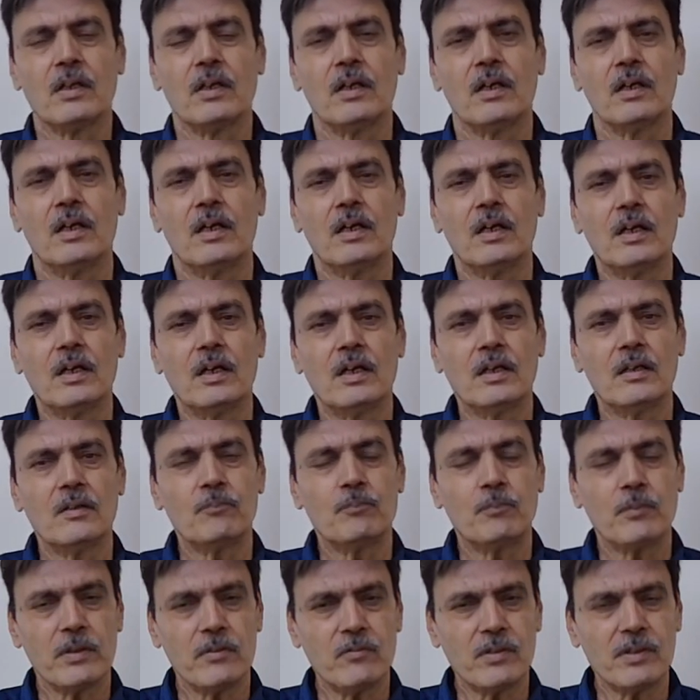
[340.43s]
Uh,
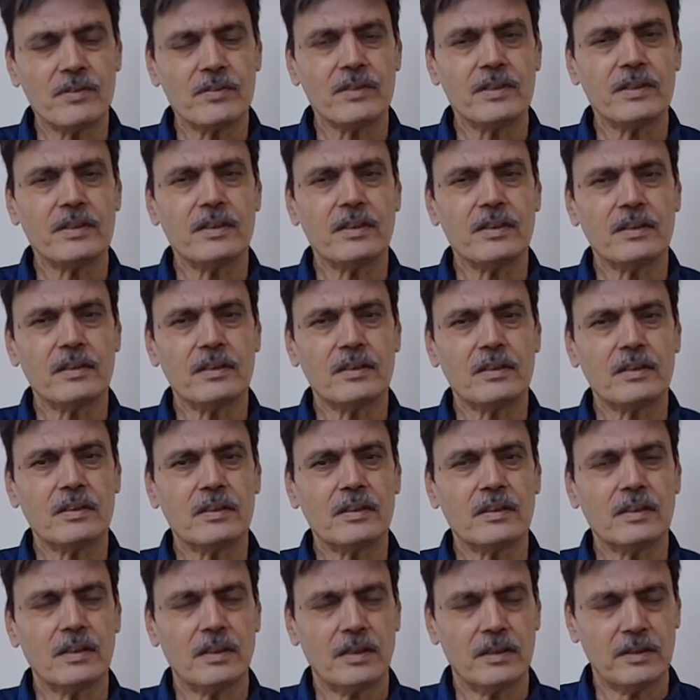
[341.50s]
previously, uh,
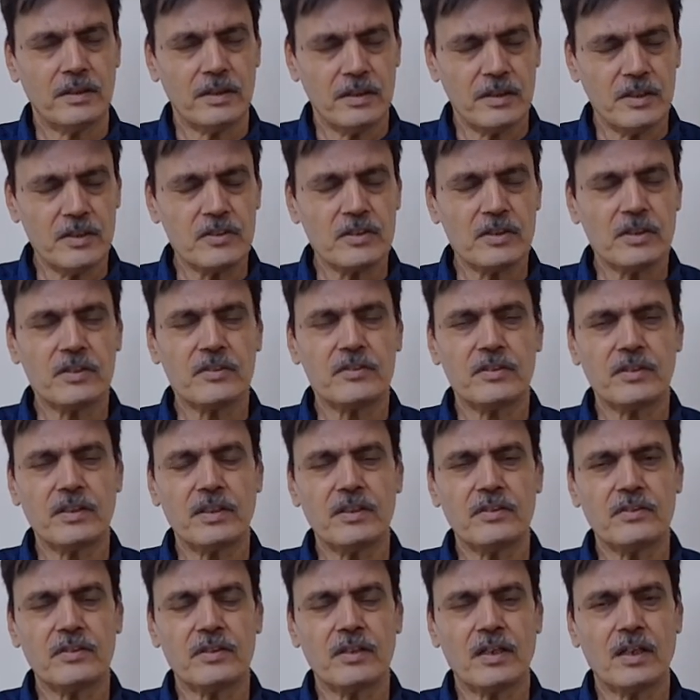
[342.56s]
in the initial
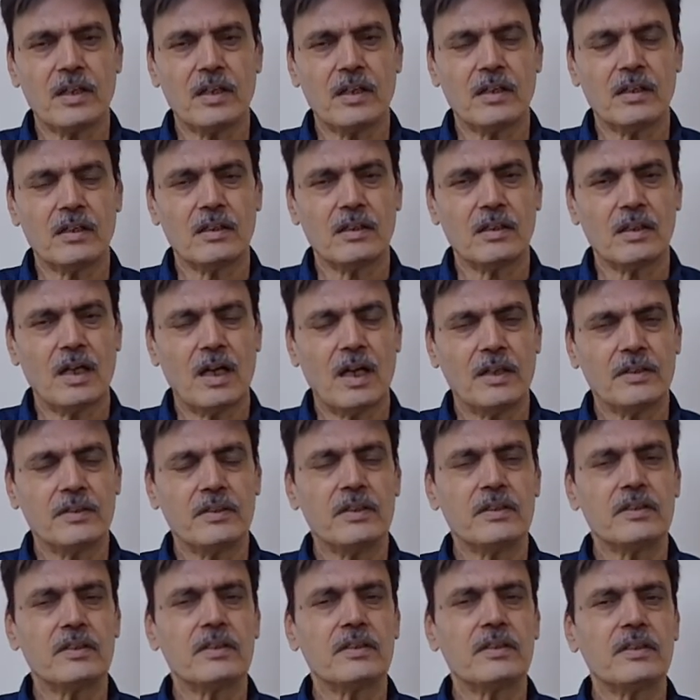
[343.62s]
stage, the
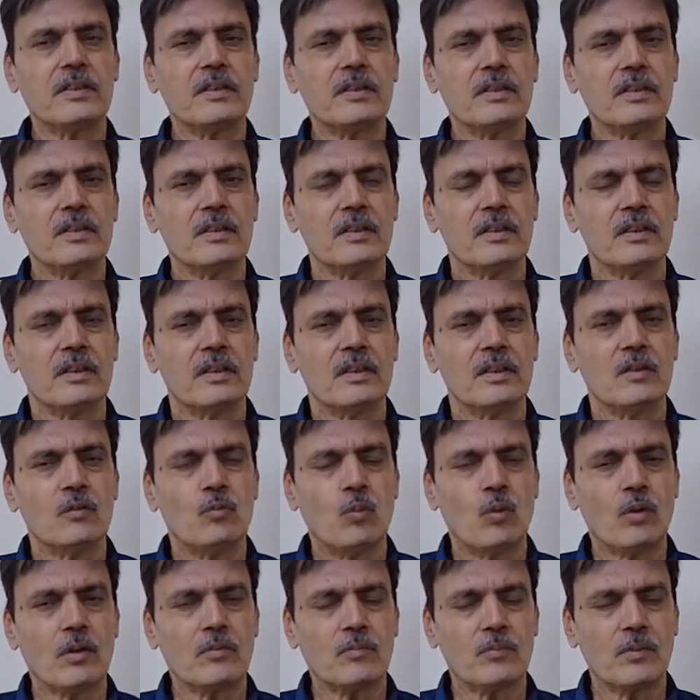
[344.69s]
identity
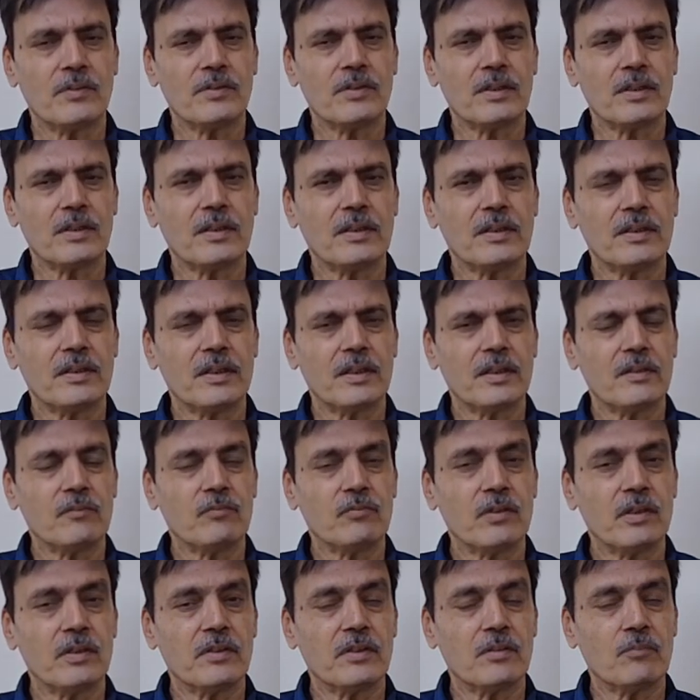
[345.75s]
was basically that if
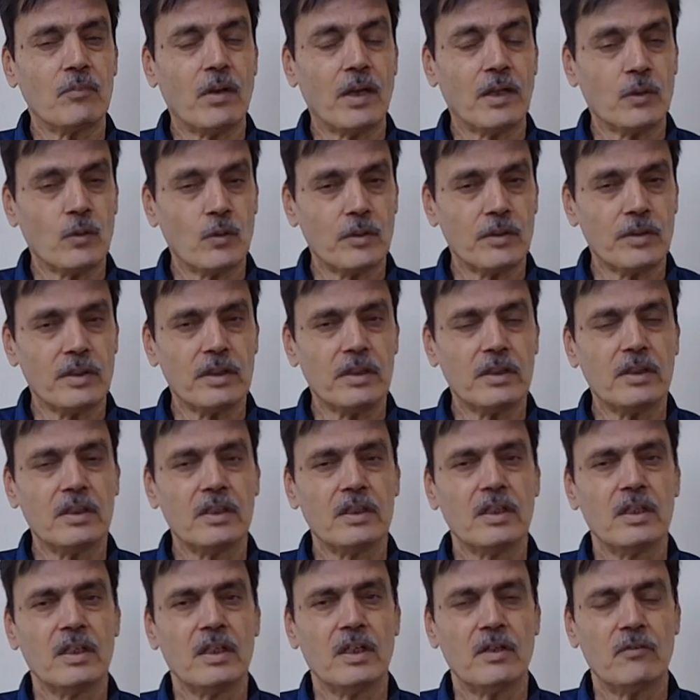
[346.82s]
there is a minority
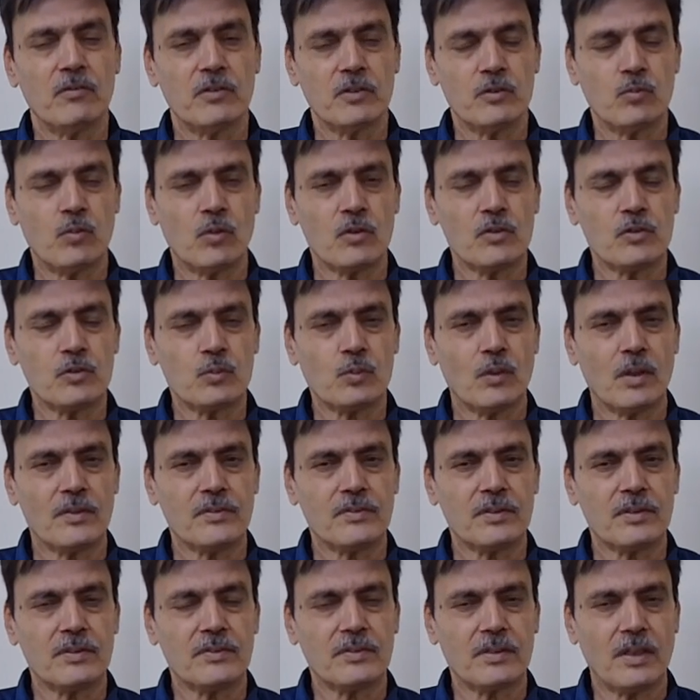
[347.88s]
which wants to
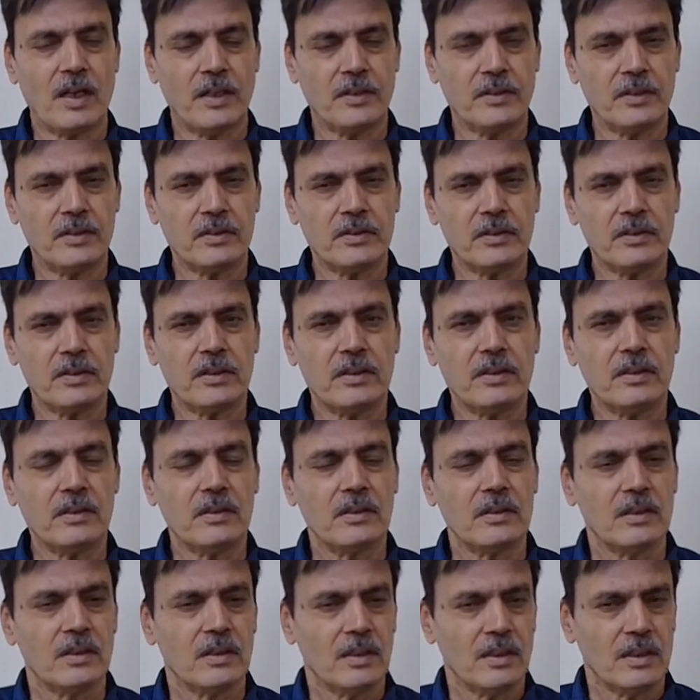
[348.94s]
assert its identity,
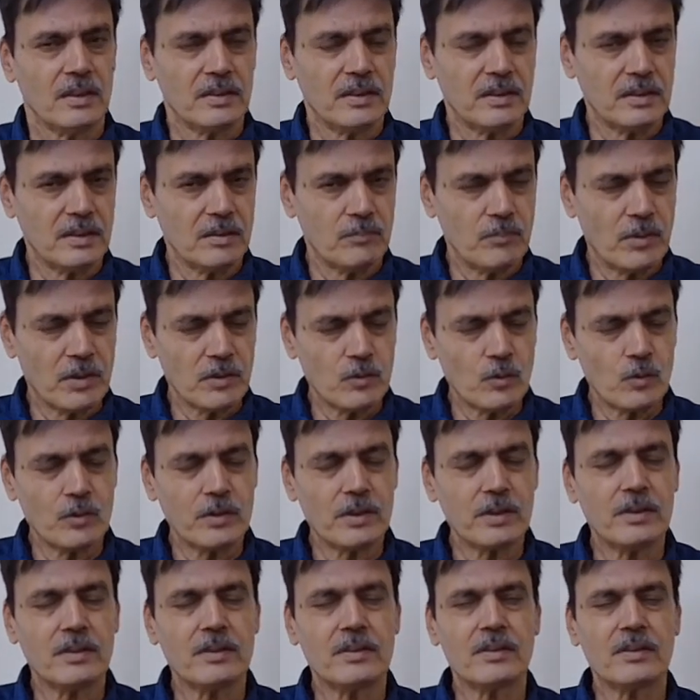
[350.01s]
then the majority
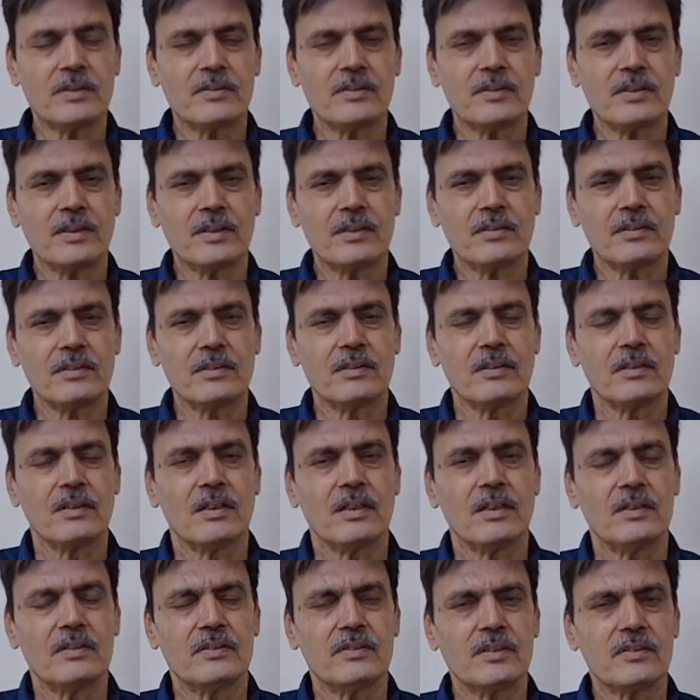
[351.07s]
in the state
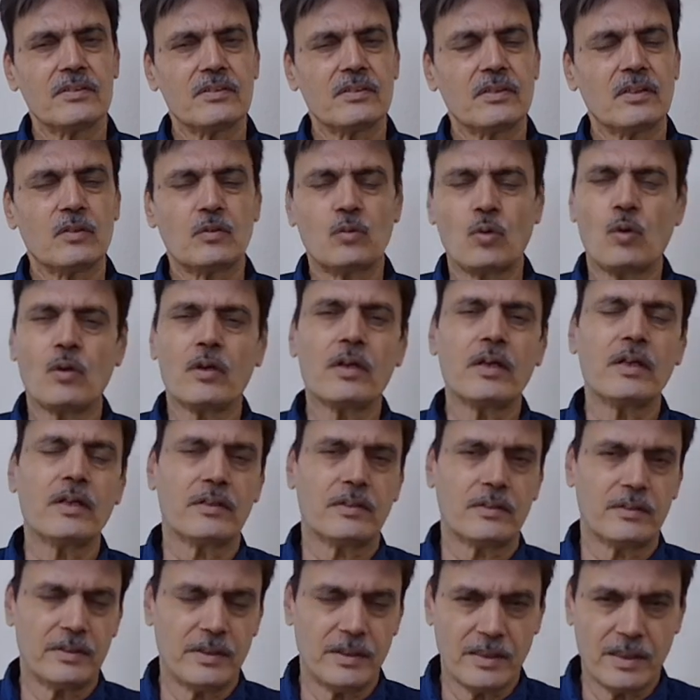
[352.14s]
just
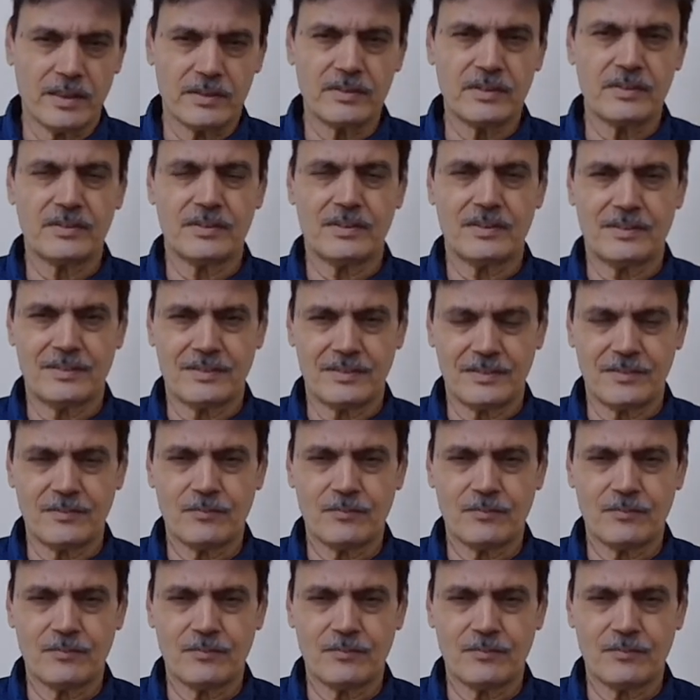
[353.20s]
tolerate their existence.